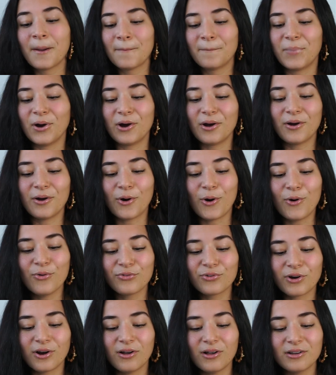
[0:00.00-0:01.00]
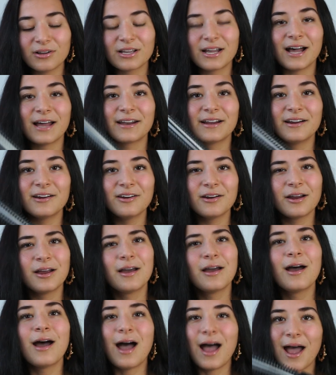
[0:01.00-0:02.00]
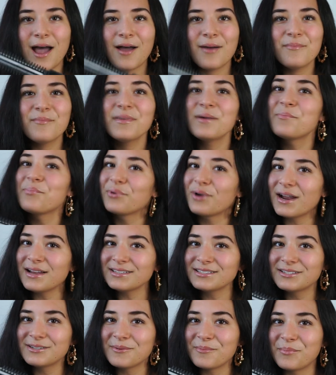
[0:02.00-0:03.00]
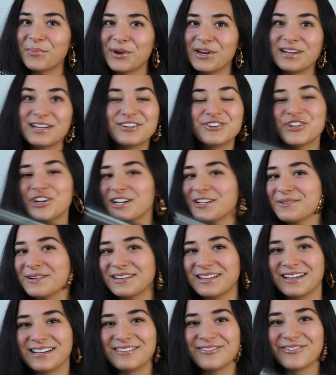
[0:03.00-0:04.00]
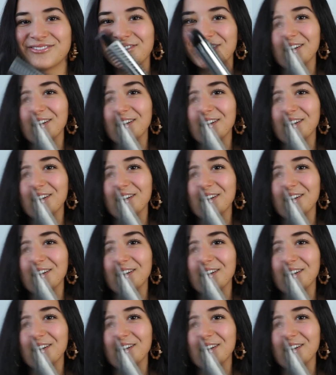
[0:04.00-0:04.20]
But overall, Conair, I'm impressed, but you didn't change my life.